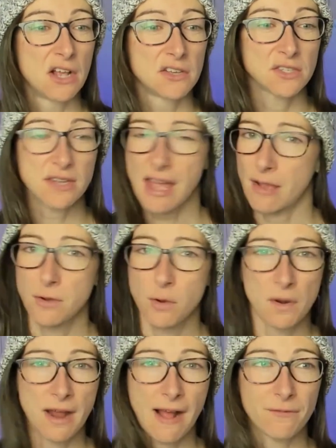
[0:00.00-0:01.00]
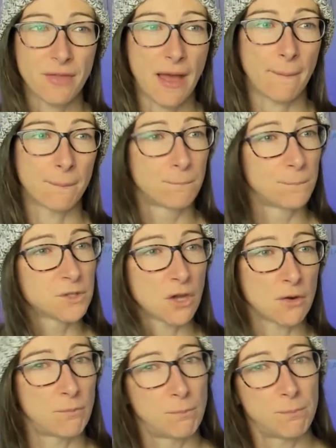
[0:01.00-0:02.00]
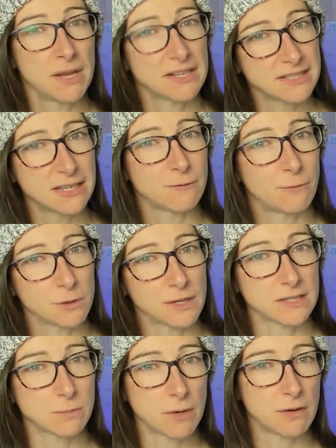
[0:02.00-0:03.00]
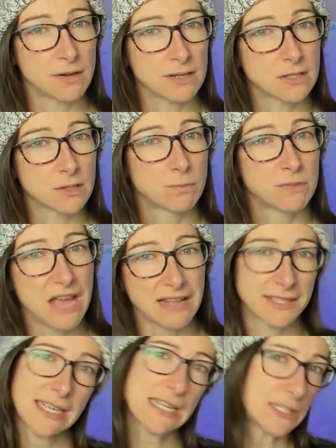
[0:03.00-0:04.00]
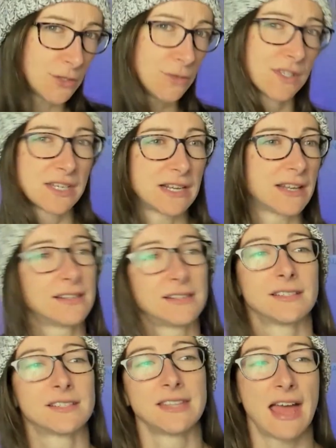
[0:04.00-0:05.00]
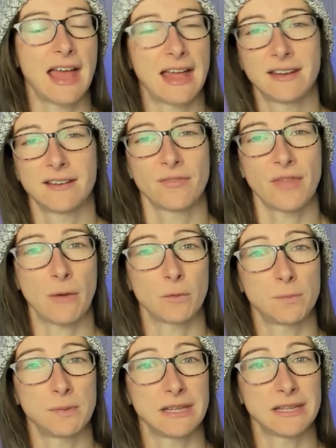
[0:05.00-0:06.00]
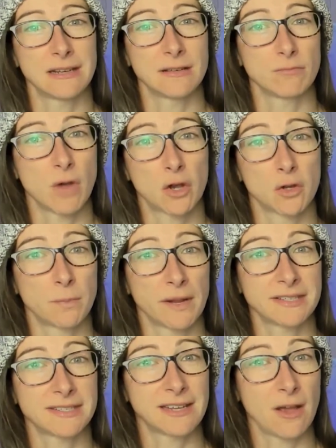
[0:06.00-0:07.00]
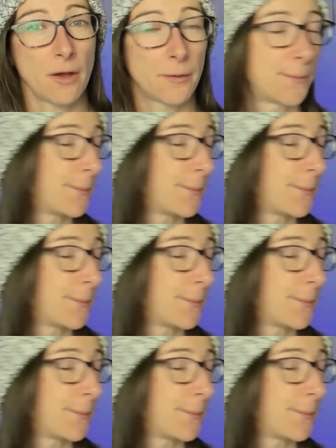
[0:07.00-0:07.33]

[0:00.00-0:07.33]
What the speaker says: So yeah, if you want to have that sort of big ski field experience that's in New Zealand, then that would be a good place to go.